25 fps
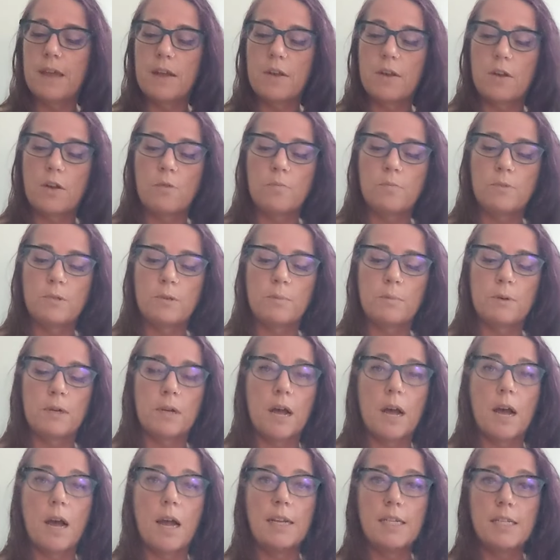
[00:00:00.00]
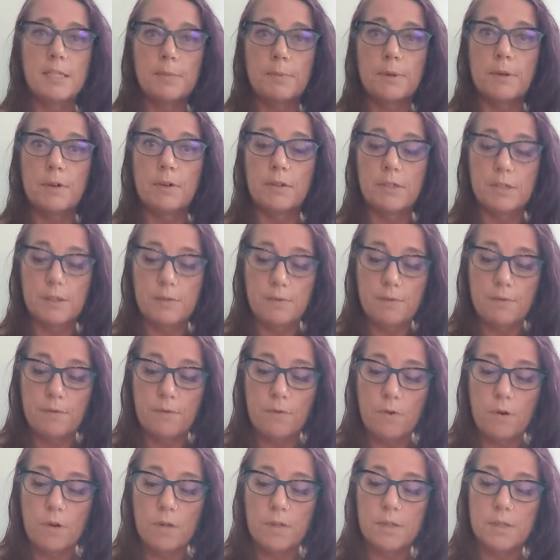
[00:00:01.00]
that gnomes are benign spirits of
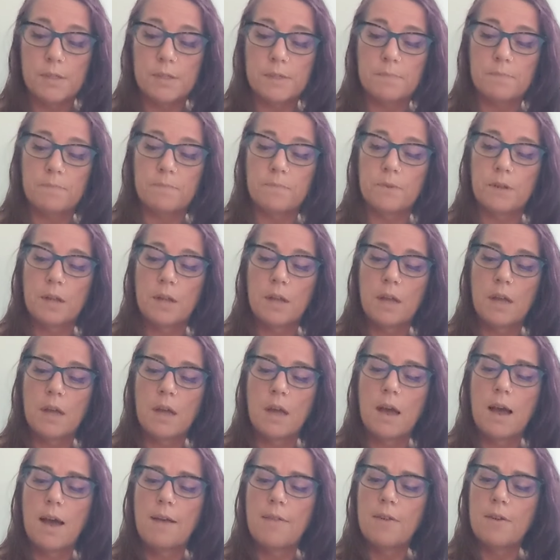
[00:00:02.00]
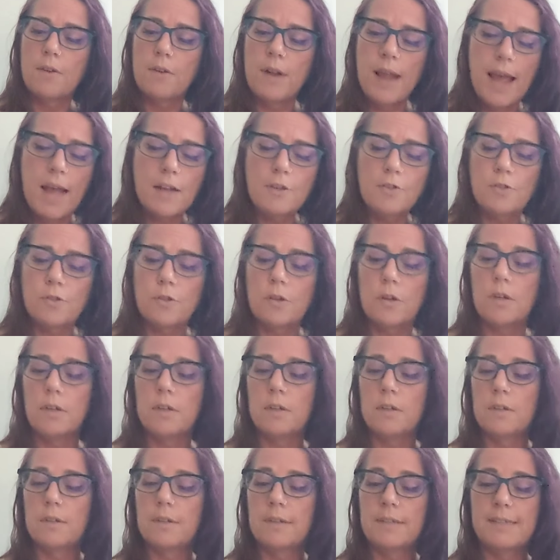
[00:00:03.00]
the forest. They're natural,
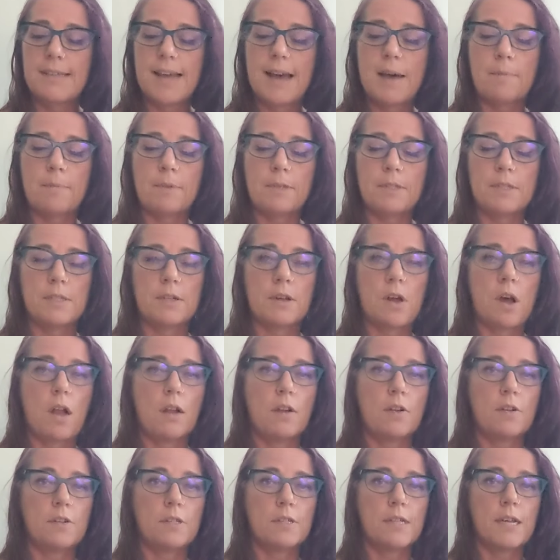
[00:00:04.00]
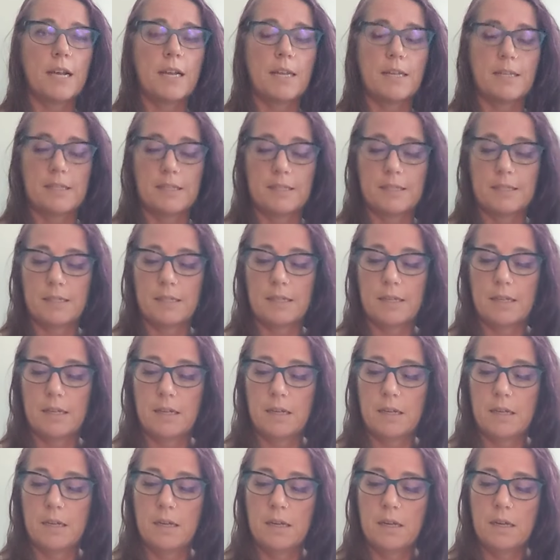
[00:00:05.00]
these hapless scholars tell us.
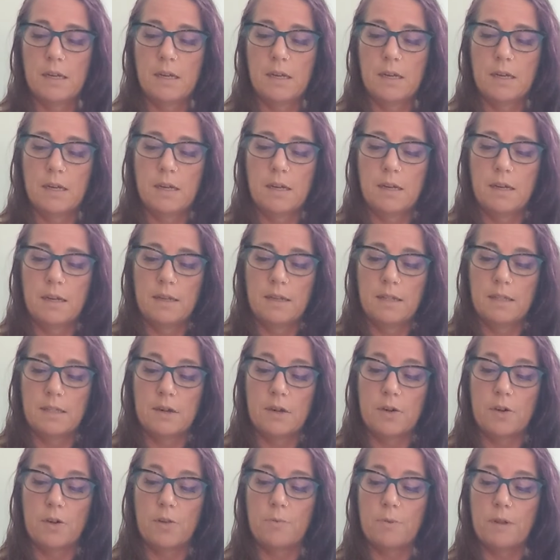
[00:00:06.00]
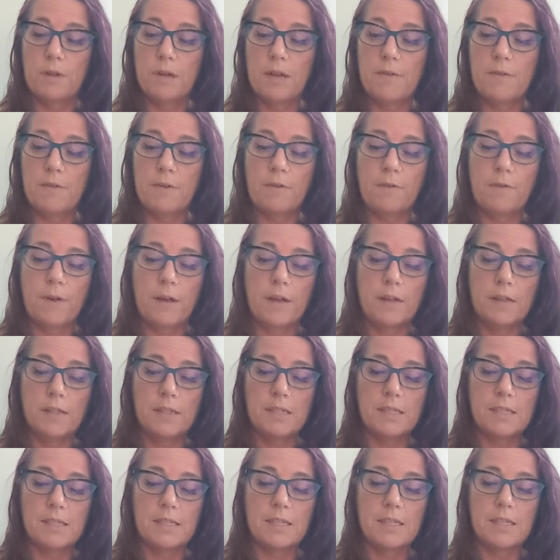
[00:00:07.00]
This argument never fails
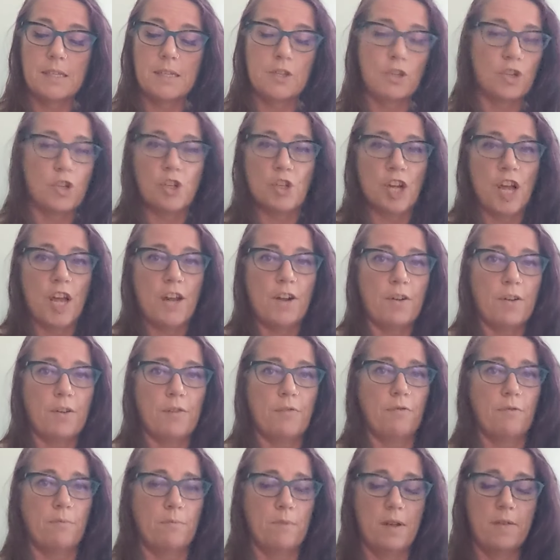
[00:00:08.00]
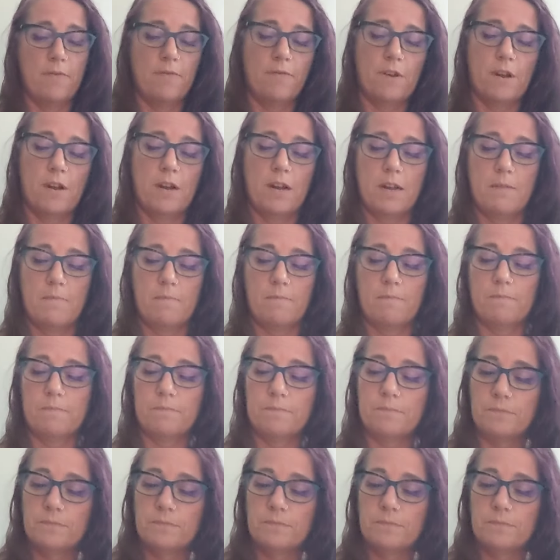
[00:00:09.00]
to send a shudder through my frame.